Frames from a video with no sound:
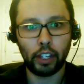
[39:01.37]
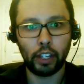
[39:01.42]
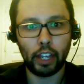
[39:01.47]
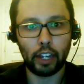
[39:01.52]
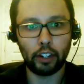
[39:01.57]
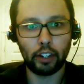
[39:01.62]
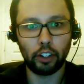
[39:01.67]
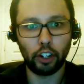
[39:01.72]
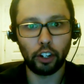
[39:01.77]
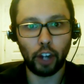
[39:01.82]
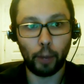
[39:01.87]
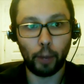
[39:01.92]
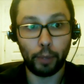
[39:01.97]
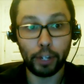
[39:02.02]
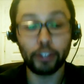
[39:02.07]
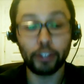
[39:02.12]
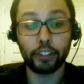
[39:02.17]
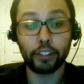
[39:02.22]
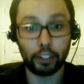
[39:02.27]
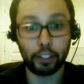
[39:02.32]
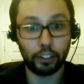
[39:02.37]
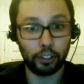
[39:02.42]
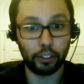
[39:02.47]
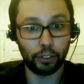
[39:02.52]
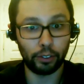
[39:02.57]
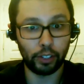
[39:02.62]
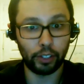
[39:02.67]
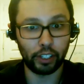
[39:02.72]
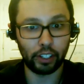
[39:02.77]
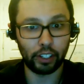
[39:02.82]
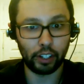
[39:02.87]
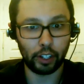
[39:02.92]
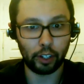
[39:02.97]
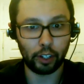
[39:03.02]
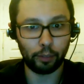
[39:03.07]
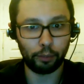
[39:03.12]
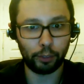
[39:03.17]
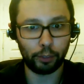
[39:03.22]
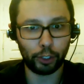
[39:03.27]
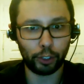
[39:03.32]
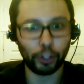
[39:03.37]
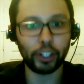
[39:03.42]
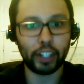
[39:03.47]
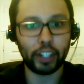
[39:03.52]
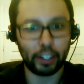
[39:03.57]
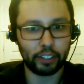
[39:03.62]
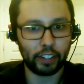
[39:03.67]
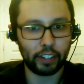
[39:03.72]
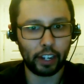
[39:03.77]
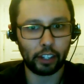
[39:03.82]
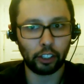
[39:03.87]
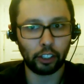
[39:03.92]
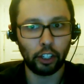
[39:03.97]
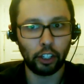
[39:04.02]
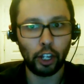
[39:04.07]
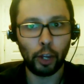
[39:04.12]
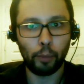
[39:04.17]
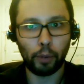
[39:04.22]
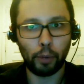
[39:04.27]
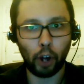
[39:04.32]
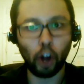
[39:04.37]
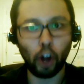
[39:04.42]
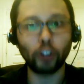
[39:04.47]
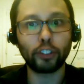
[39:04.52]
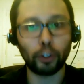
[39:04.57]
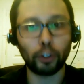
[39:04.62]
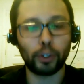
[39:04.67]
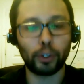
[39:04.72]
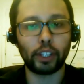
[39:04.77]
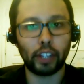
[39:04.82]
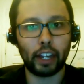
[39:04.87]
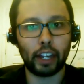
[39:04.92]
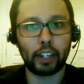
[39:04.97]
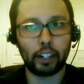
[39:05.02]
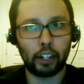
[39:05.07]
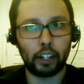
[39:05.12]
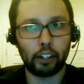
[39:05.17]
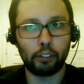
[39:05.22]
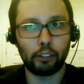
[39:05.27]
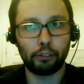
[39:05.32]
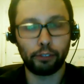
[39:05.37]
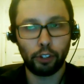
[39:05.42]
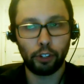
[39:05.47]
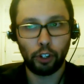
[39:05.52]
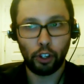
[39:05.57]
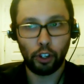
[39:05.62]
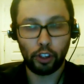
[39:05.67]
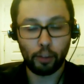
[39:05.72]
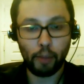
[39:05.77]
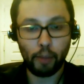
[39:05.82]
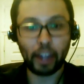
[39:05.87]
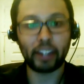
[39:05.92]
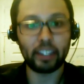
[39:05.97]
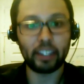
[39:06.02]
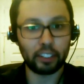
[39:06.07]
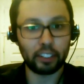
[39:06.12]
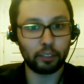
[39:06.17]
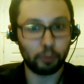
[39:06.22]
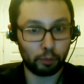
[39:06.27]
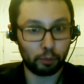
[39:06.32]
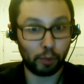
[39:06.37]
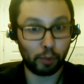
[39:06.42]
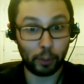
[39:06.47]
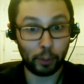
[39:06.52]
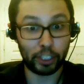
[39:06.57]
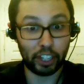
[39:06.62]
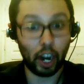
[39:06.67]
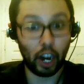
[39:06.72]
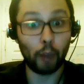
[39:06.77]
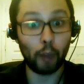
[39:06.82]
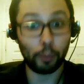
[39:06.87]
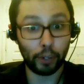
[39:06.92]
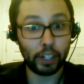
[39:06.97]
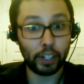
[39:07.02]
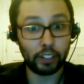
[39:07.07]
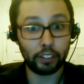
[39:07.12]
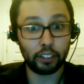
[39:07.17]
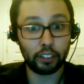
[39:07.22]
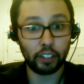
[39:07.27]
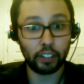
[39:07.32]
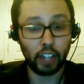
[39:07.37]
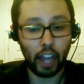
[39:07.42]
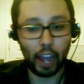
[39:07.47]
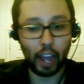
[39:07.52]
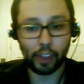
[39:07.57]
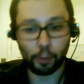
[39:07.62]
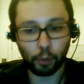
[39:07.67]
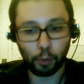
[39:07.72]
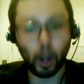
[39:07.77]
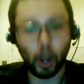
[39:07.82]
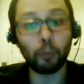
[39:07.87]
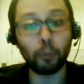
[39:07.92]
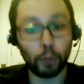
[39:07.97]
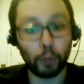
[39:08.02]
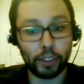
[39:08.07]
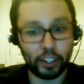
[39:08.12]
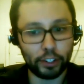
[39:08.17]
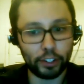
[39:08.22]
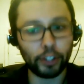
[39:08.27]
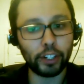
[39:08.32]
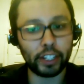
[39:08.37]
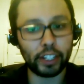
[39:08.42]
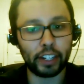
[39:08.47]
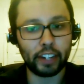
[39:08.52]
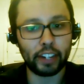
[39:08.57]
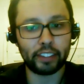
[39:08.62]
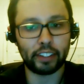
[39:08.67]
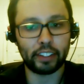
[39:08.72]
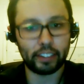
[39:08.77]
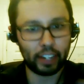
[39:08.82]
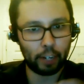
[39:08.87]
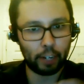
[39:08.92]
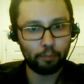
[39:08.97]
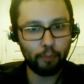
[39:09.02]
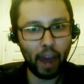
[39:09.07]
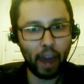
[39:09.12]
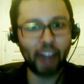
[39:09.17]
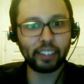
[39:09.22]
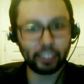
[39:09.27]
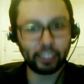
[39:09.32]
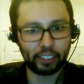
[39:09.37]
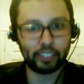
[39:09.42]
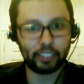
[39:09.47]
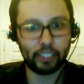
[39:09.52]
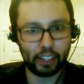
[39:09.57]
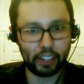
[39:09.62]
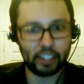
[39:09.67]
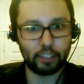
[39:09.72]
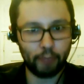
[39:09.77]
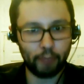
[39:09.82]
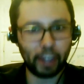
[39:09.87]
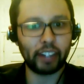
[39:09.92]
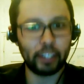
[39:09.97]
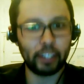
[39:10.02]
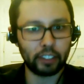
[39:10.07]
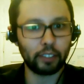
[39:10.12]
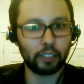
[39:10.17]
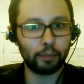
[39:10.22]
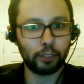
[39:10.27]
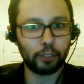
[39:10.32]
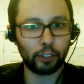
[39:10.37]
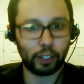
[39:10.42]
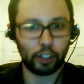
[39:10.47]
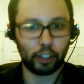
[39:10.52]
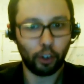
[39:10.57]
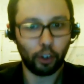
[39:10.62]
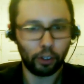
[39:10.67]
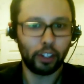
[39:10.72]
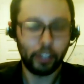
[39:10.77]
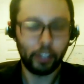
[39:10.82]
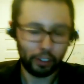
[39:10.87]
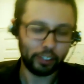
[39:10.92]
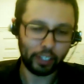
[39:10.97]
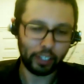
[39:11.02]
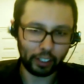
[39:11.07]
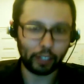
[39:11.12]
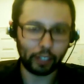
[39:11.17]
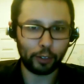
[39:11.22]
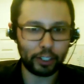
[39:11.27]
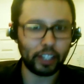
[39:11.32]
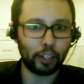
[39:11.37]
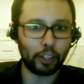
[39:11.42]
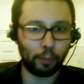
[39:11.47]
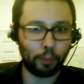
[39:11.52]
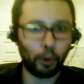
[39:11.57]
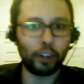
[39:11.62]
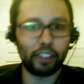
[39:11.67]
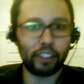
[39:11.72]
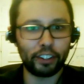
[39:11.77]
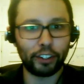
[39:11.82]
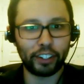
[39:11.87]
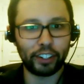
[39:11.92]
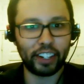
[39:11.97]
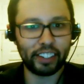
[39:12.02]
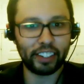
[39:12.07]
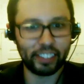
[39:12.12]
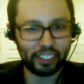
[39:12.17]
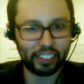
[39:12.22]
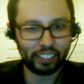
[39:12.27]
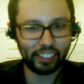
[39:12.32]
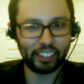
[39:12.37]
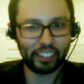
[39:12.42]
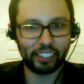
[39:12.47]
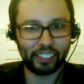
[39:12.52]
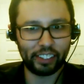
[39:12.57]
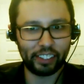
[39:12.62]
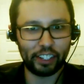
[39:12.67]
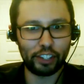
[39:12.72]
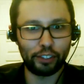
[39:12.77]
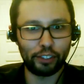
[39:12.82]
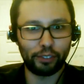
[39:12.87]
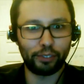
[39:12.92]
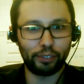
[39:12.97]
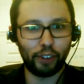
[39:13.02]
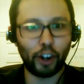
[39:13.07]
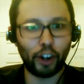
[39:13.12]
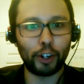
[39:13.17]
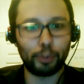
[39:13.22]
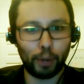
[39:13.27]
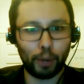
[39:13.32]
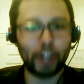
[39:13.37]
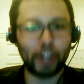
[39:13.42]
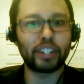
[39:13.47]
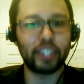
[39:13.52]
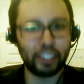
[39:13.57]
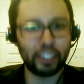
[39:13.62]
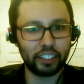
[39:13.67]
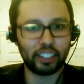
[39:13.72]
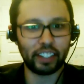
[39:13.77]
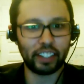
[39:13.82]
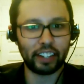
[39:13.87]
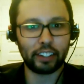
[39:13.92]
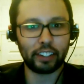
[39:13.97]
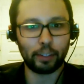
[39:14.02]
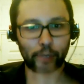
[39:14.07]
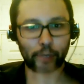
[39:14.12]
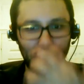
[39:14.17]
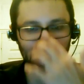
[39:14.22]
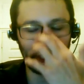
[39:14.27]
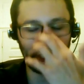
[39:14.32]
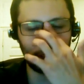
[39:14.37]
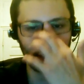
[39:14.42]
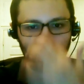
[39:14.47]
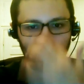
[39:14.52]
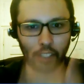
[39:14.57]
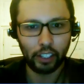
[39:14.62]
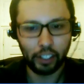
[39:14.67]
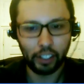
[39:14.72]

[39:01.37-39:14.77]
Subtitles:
it appears to you in the Turing test style, but also in light of the mechanisms by which it operates. And the problem with the Turing test is that it masks these mechanisms, right? Like we said, the point of the Turing test is that you aren't prejudiced against the machine.